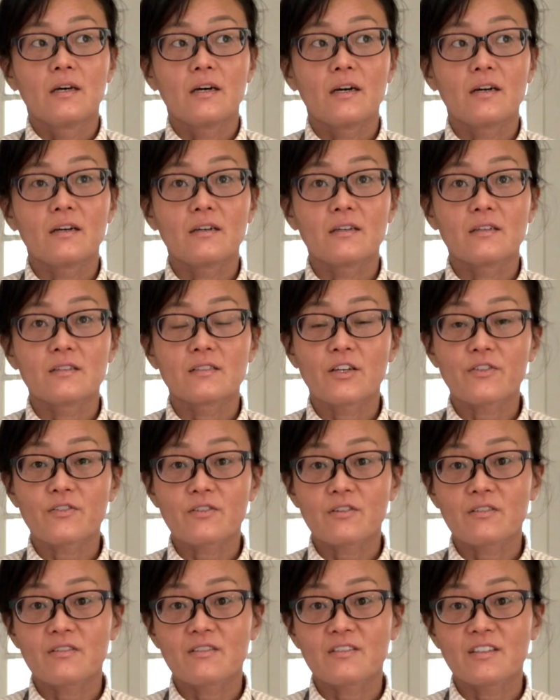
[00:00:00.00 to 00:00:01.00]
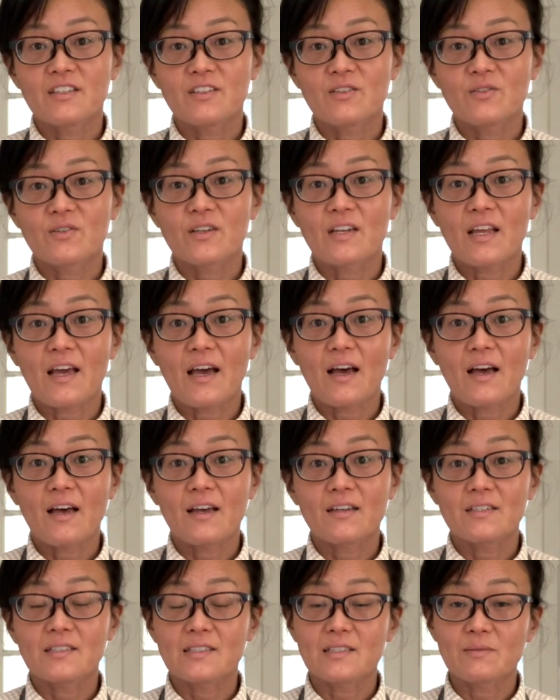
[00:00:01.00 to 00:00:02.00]
Another thing you can
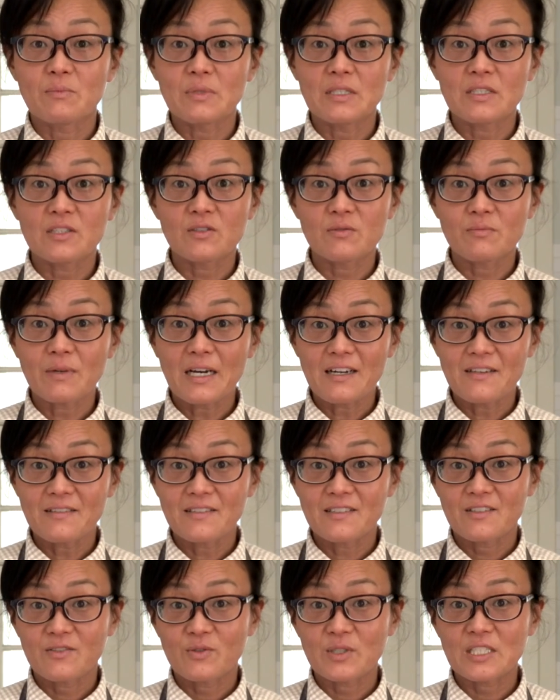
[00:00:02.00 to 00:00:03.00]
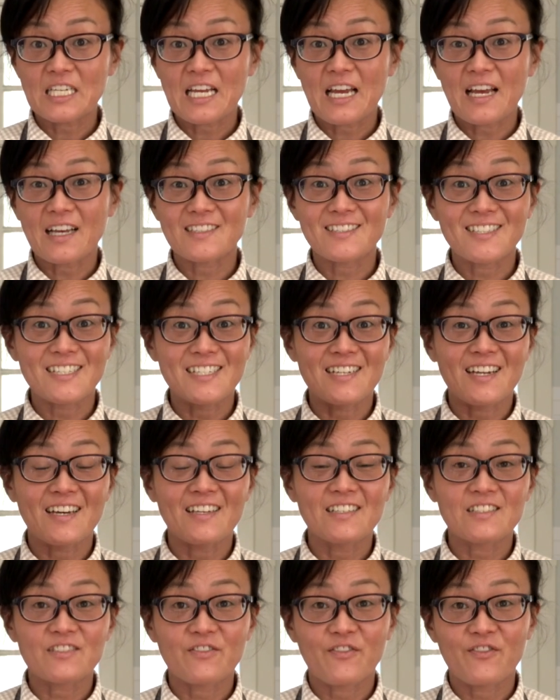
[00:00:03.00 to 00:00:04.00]
add is Mitsuba, which adds a
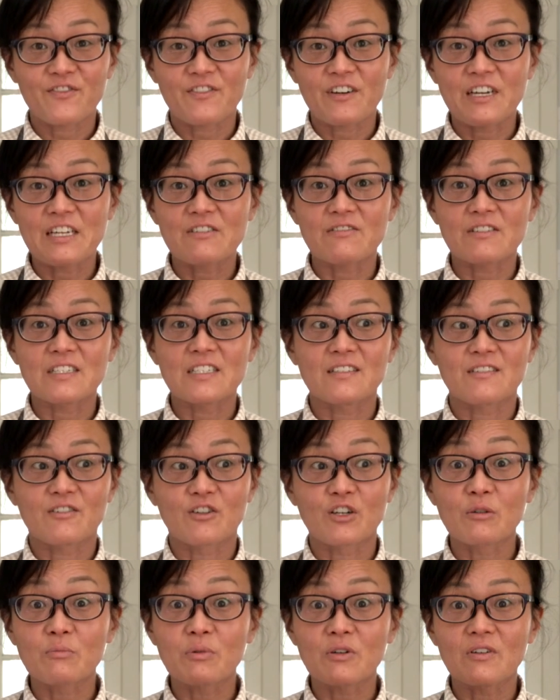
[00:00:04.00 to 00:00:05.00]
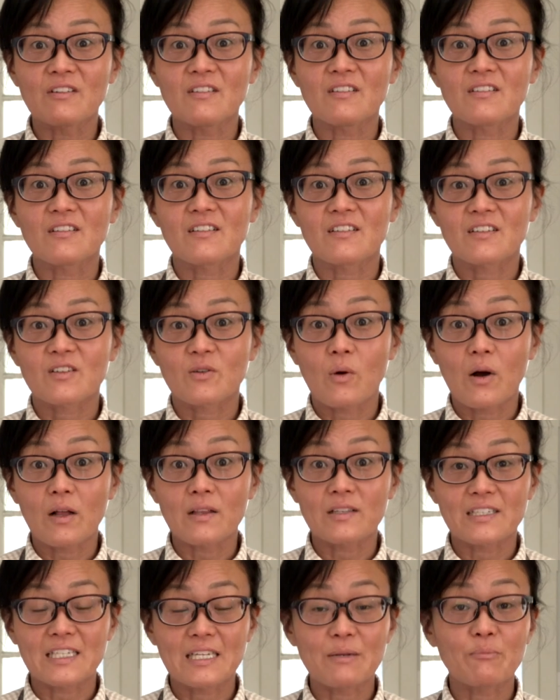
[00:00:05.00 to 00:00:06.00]
nice fragrant herbal
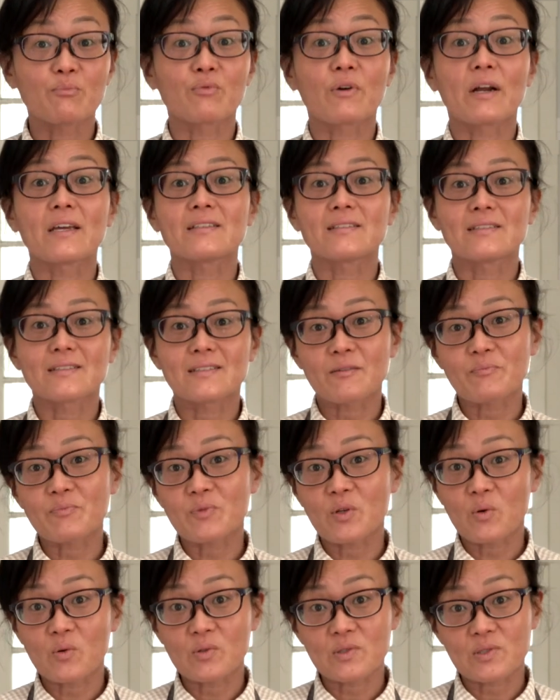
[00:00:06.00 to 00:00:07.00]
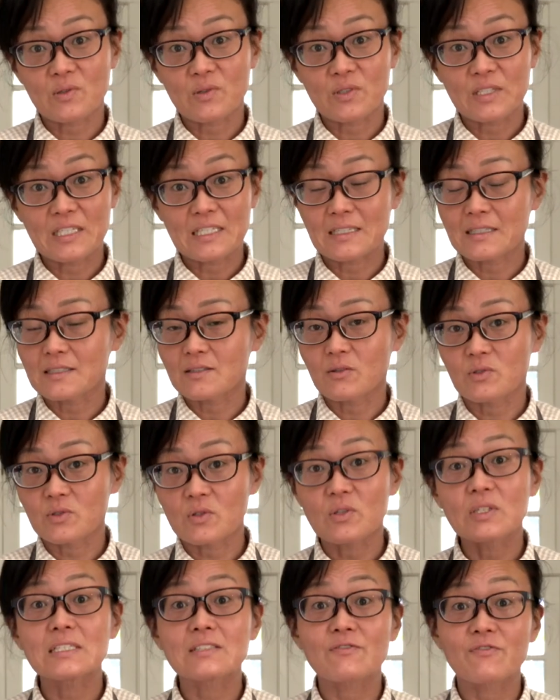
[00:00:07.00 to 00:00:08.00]
quality. It brightens up the ozoni because the
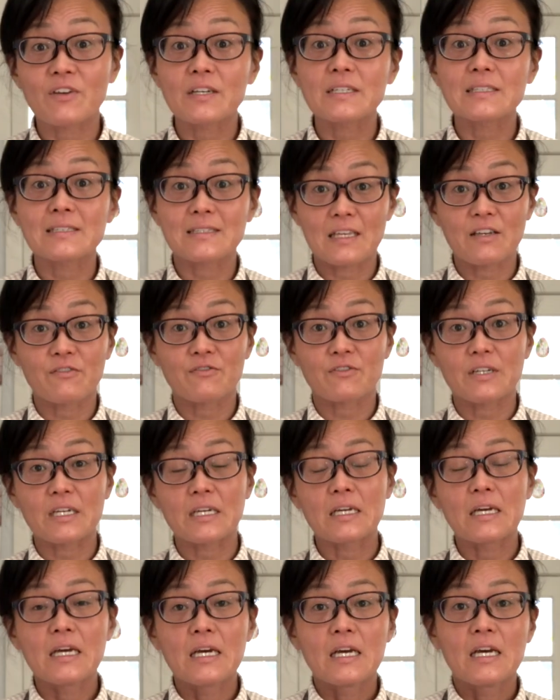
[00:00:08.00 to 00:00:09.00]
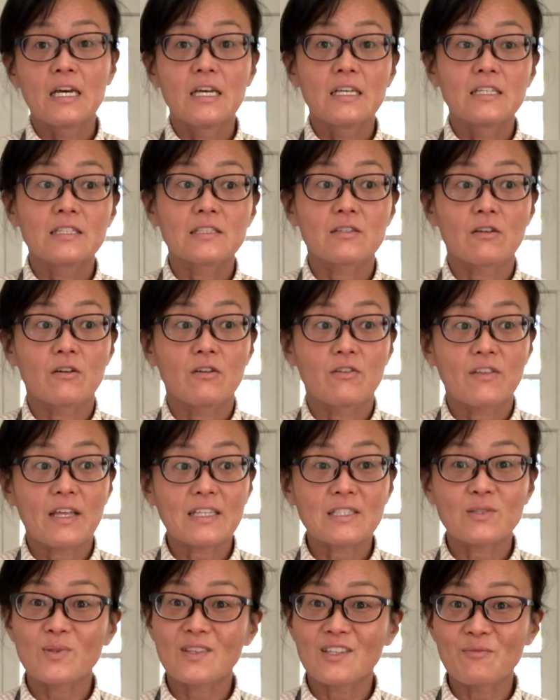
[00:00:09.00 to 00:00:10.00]
ozoni is very savory. So
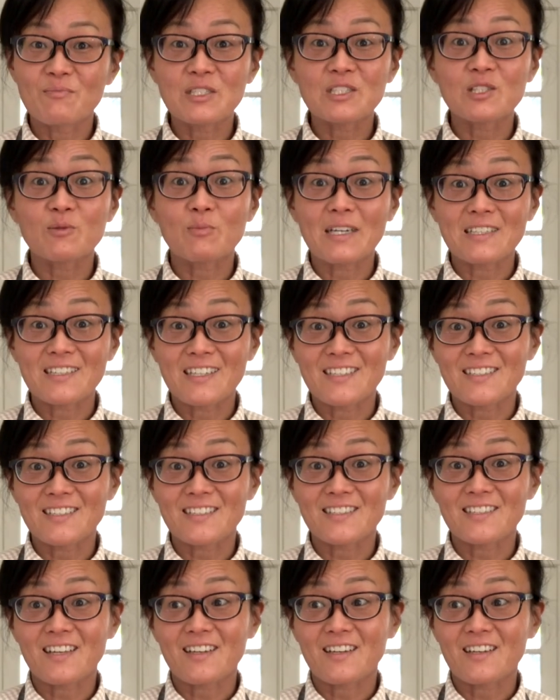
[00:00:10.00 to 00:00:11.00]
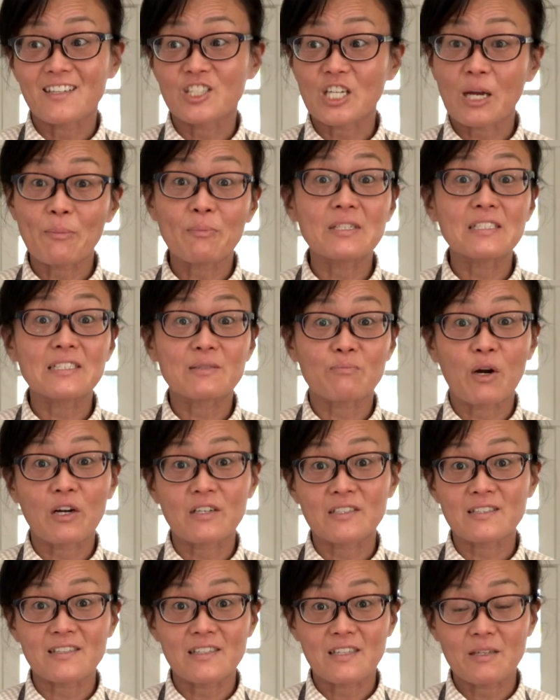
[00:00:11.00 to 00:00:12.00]
that's what the Mitsuba does. It's like a Japanese
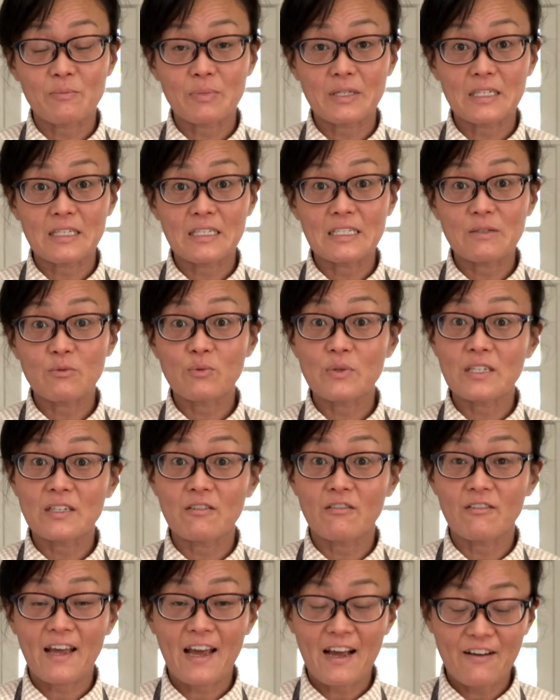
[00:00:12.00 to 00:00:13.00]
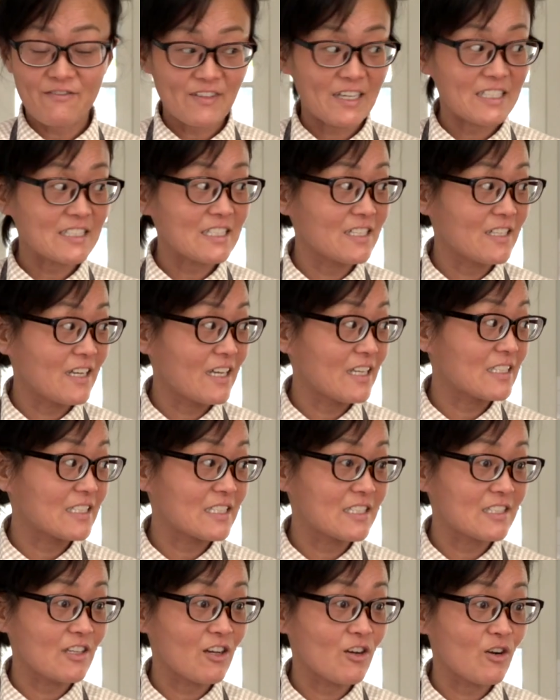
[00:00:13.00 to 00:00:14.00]
parsley, but we don't have that today.
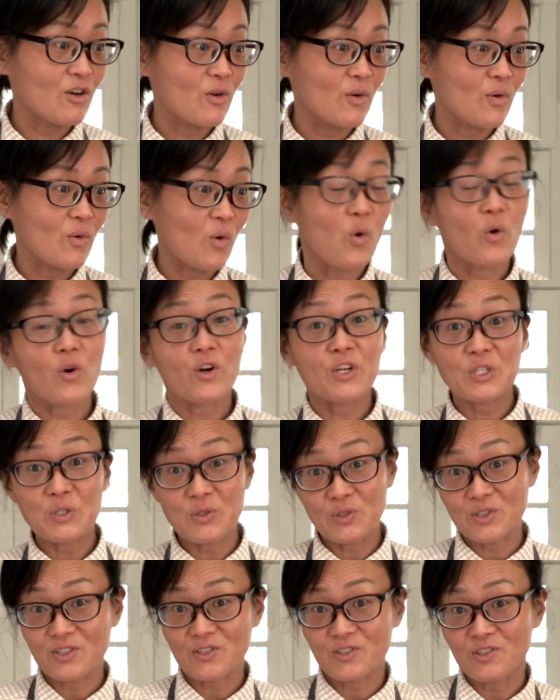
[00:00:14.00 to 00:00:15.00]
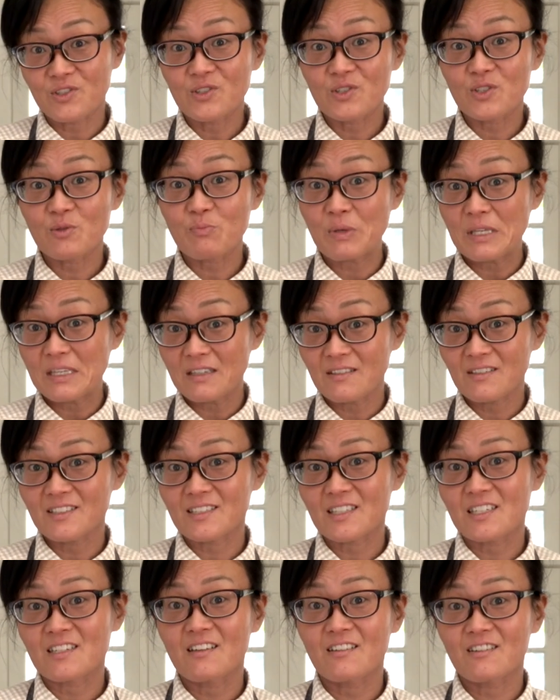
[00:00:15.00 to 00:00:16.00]
So, or yuzu. Yuzu peel
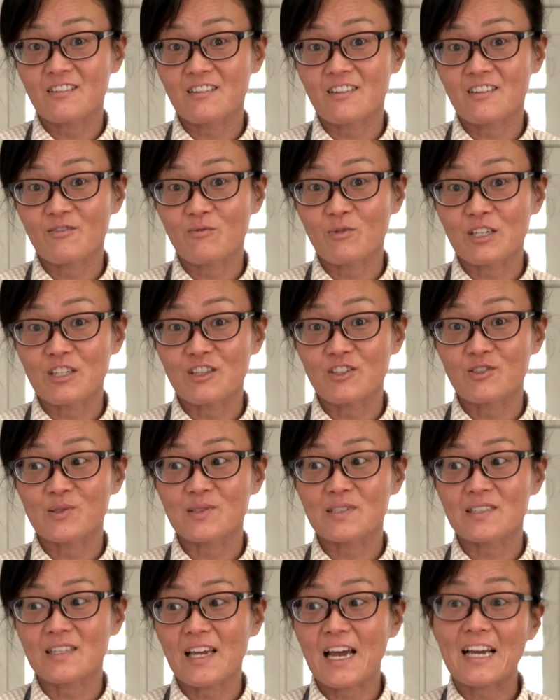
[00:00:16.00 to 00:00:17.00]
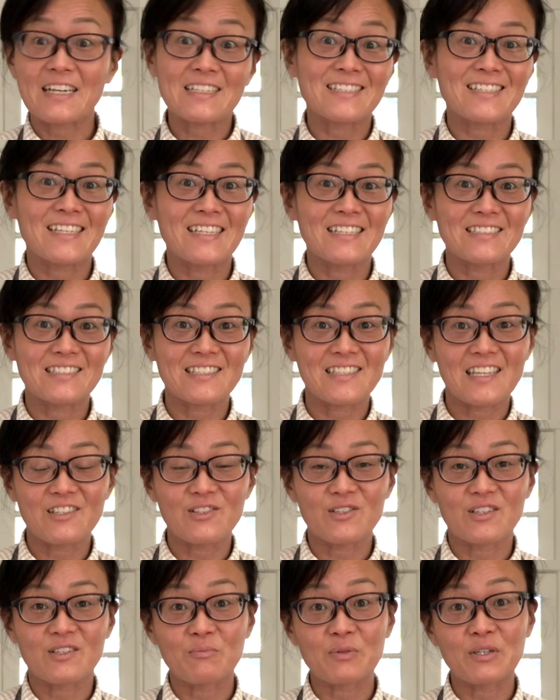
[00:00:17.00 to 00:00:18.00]
is another one of those accents that
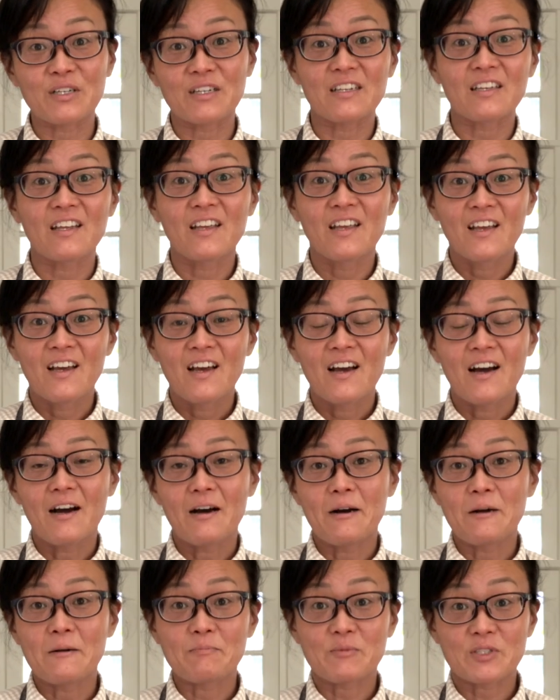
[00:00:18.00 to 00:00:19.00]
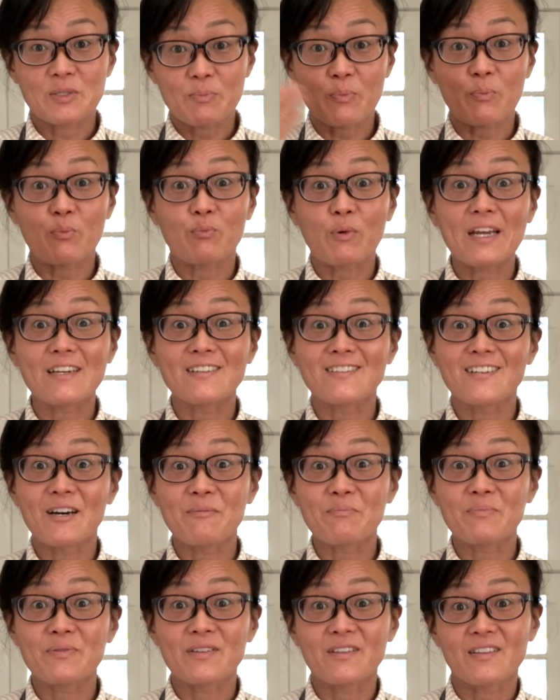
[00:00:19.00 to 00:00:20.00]
you can put to brighten
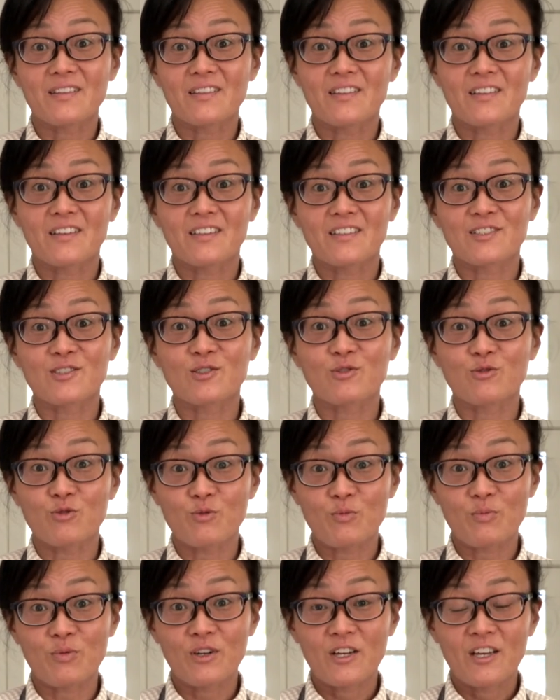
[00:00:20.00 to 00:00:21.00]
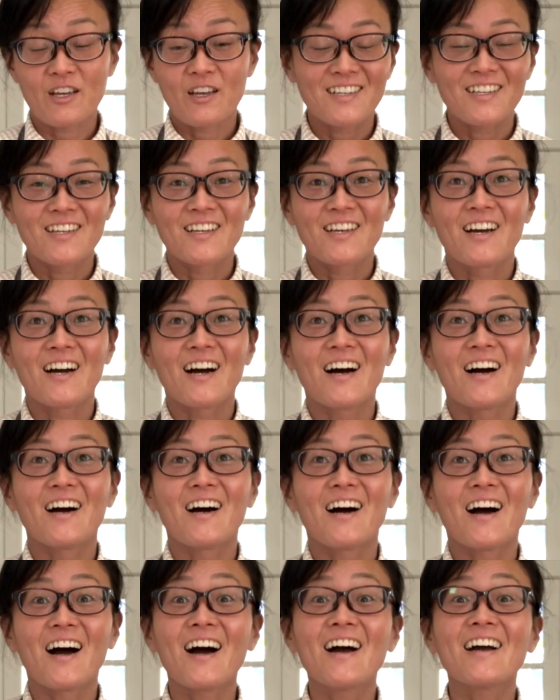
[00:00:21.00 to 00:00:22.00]
up the soup.
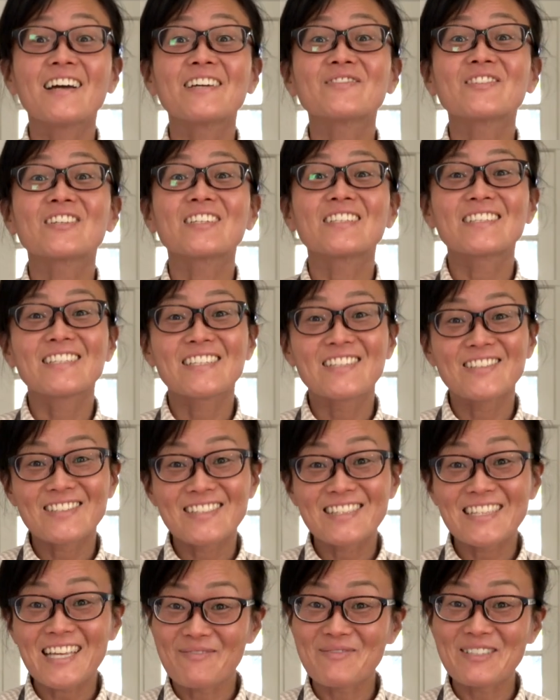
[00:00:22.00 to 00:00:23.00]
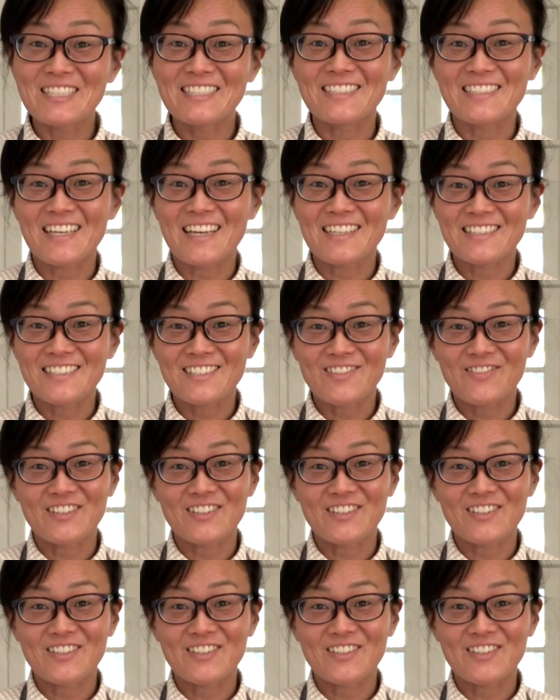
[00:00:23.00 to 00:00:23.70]
I'm going to use lemon zest